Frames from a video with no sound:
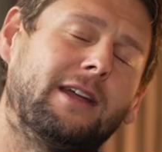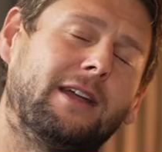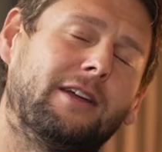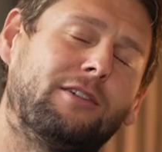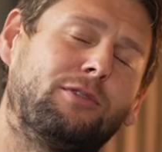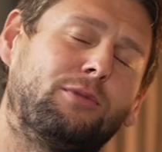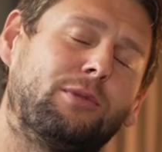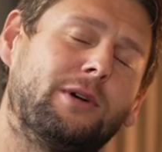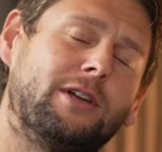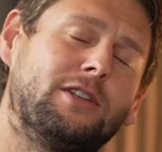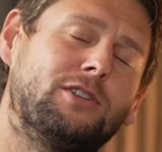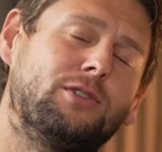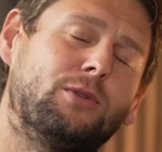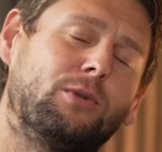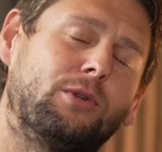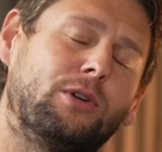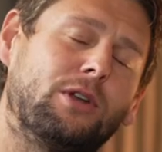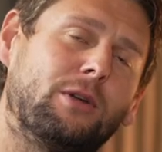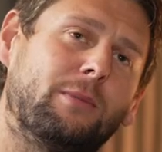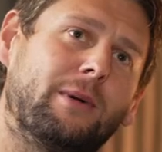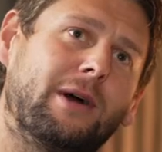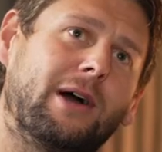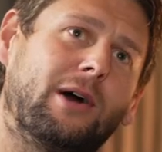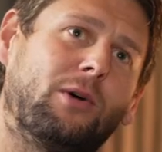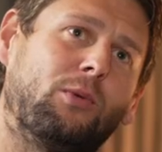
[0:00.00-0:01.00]
if we're talking
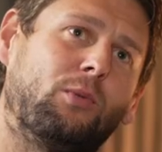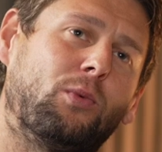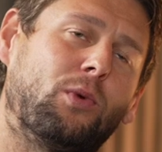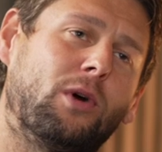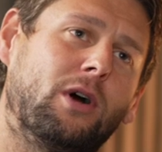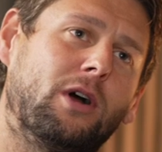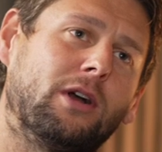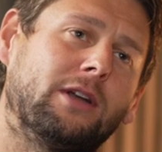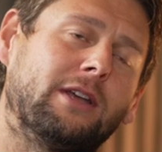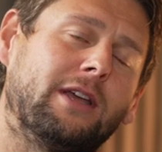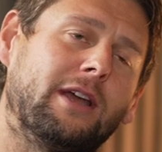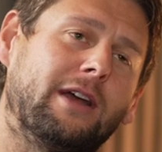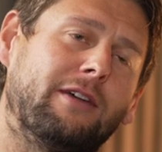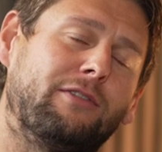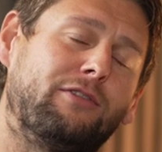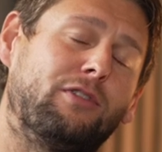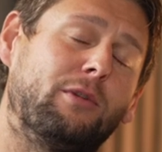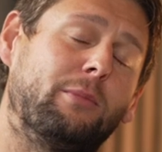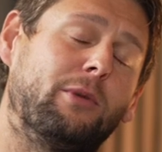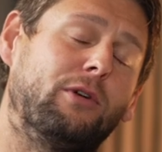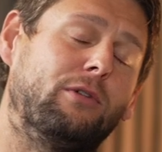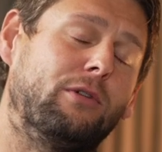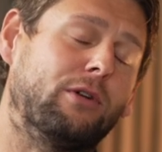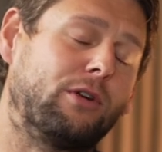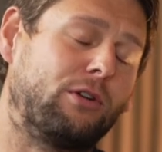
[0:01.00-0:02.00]
about work from
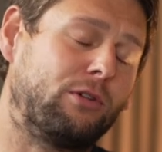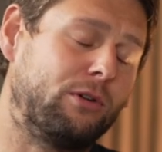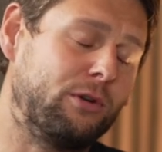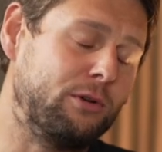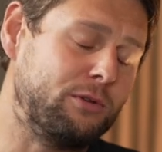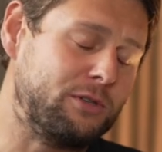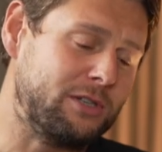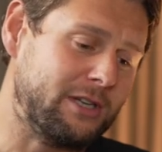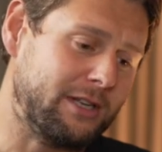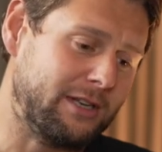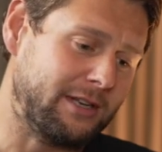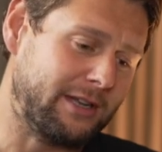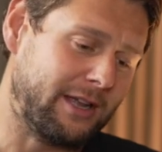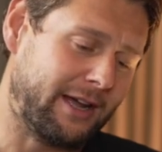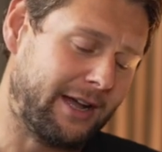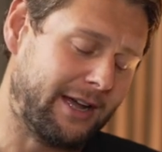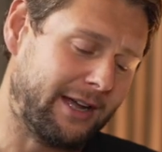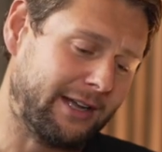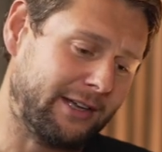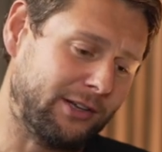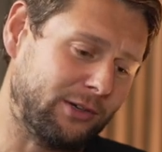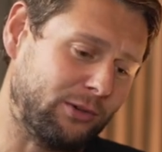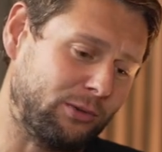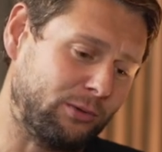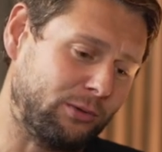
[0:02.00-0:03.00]
a recruiting
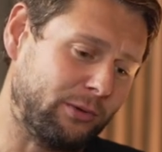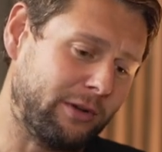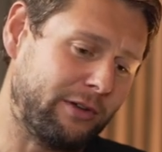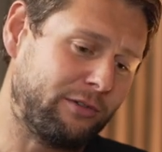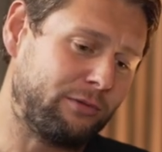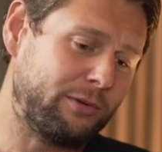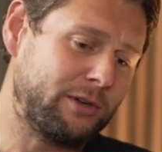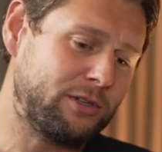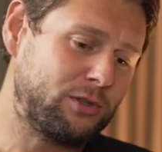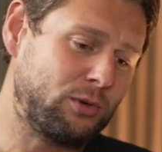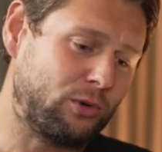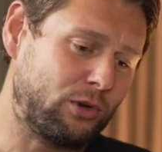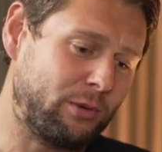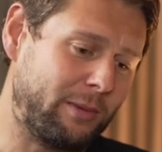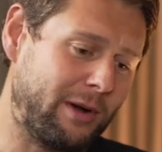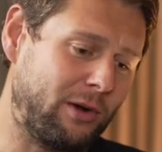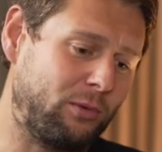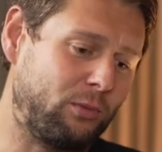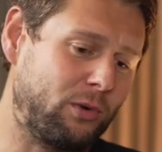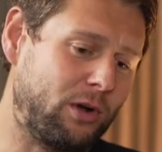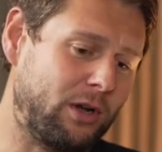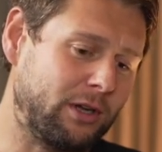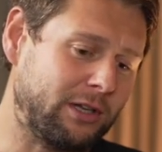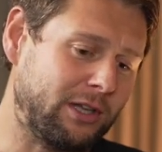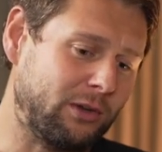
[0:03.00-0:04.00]
angle, if we're talking about
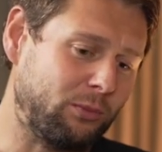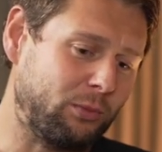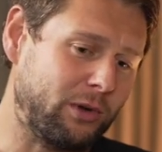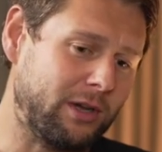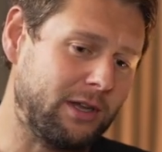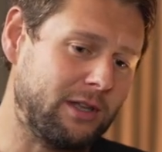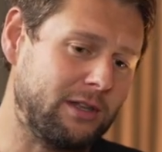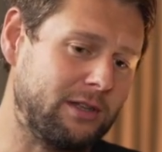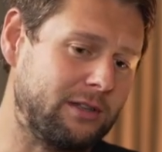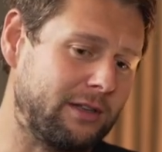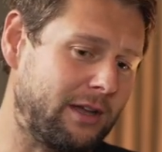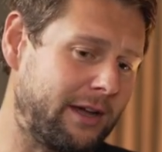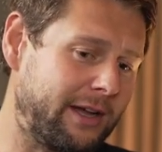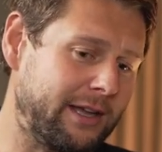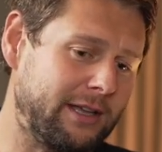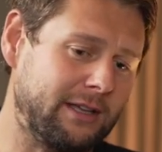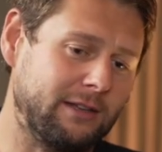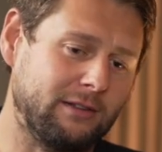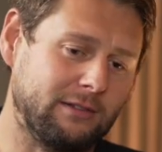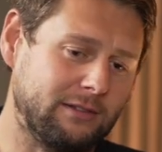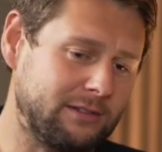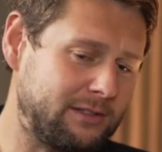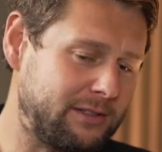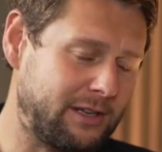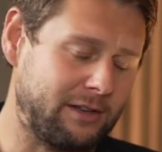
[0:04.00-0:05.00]
working with a,
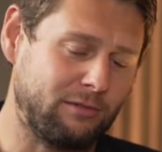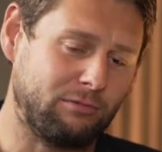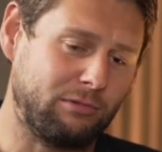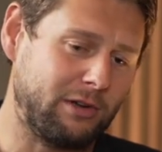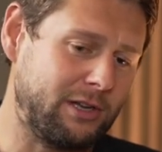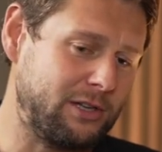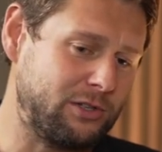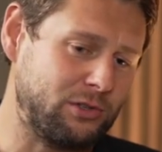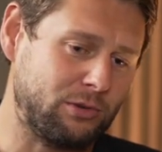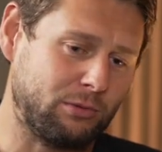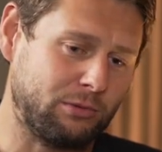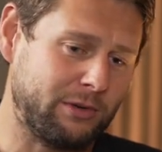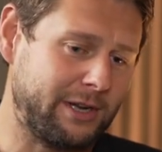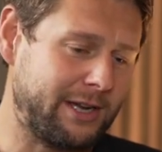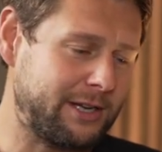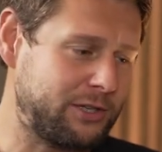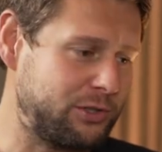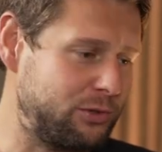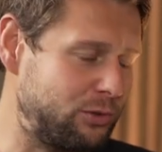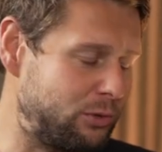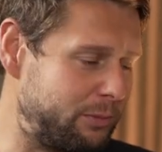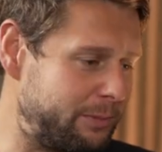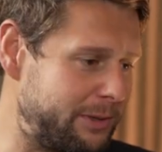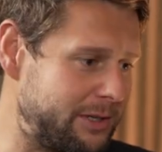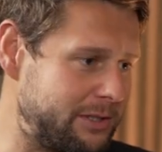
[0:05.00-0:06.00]
say, regional,
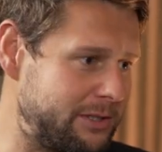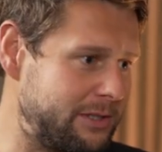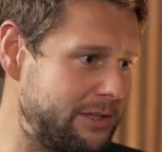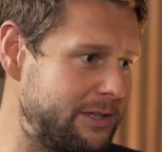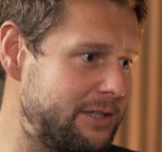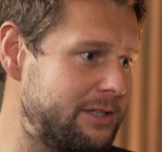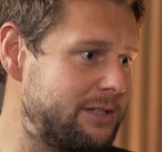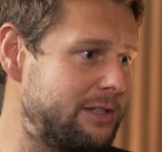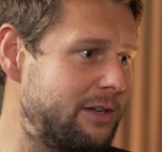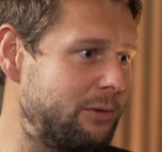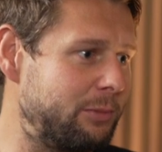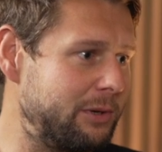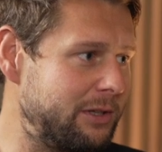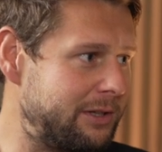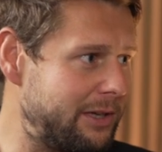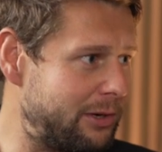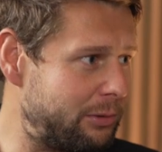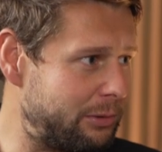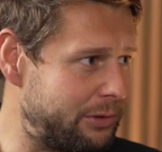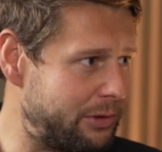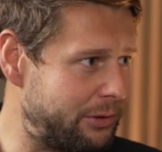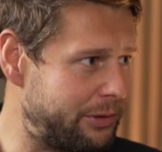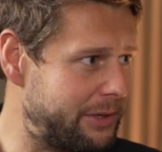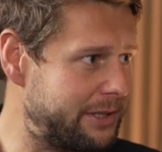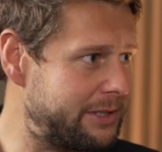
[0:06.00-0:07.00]
national business that we deal
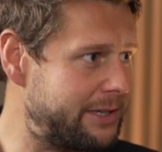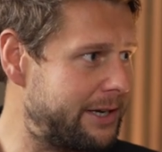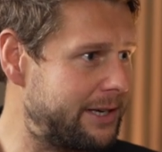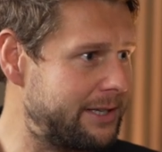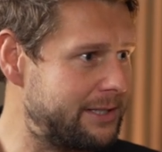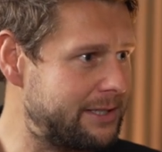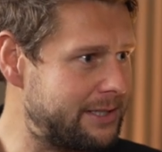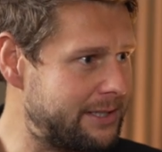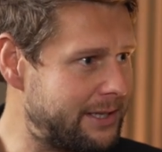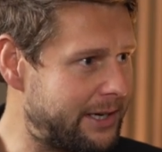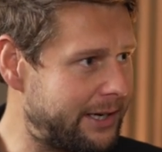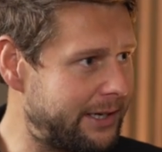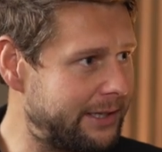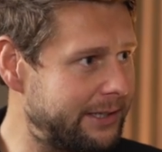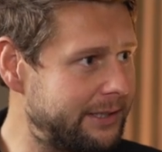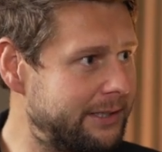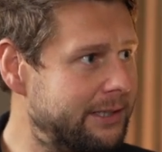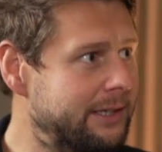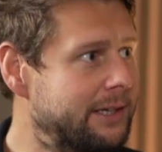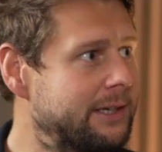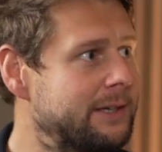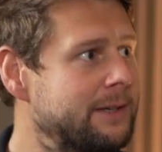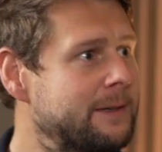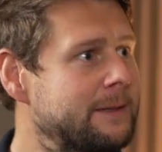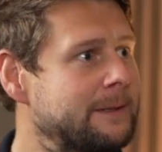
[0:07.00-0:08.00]
with on a day-to-day,
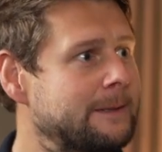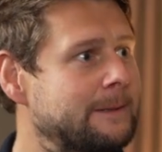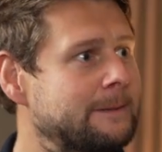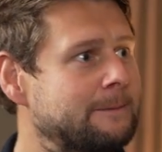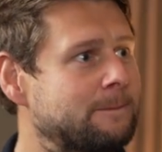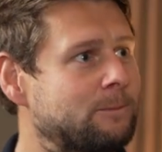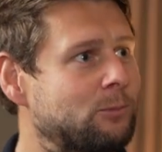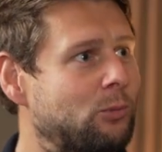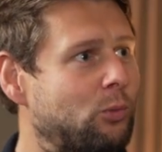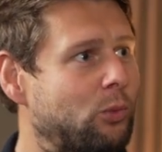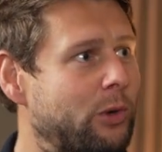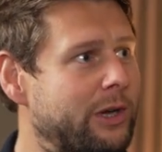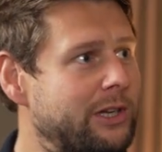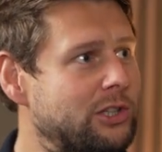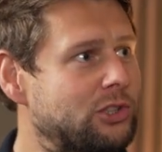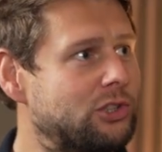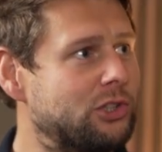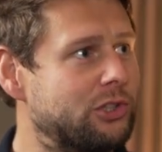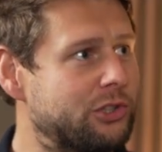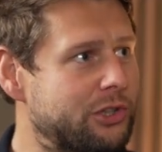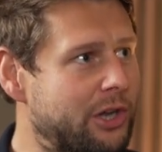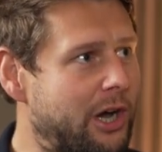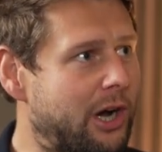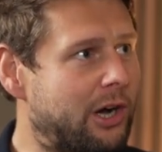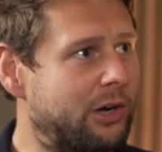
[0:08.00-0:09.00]
we
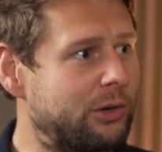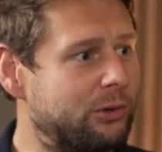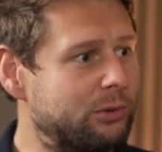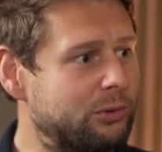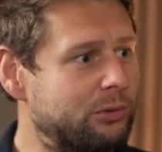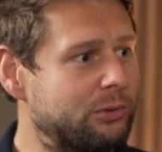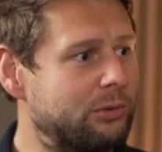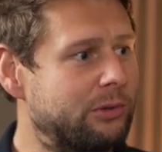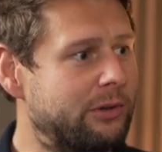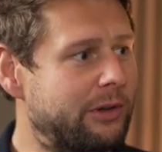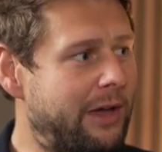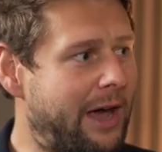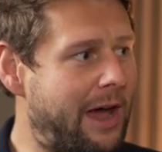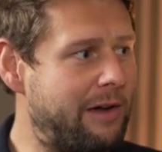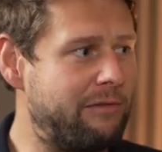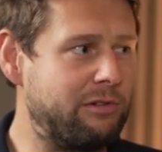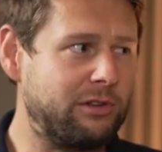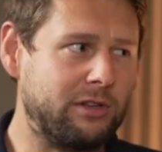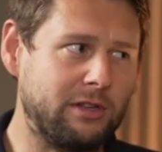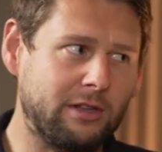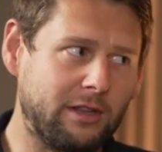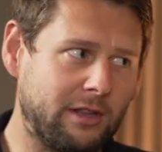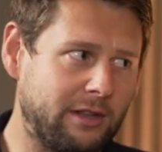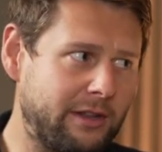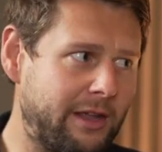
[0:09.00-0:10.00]
should know
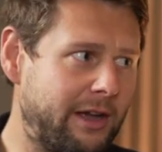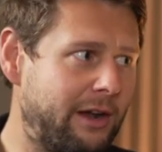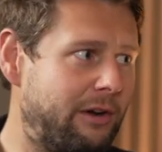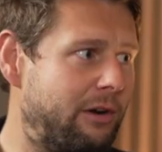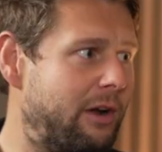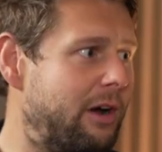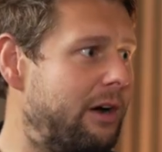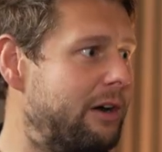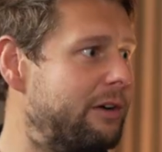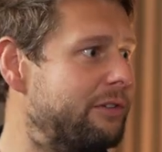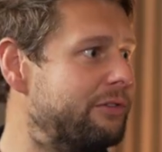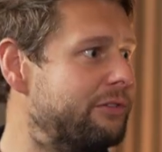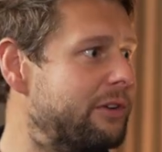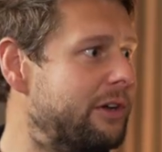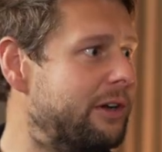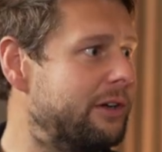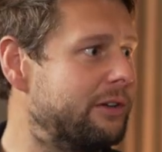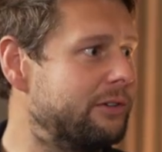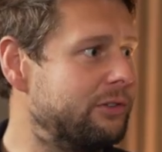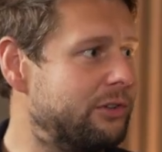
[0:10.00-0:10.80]
everything that they're after.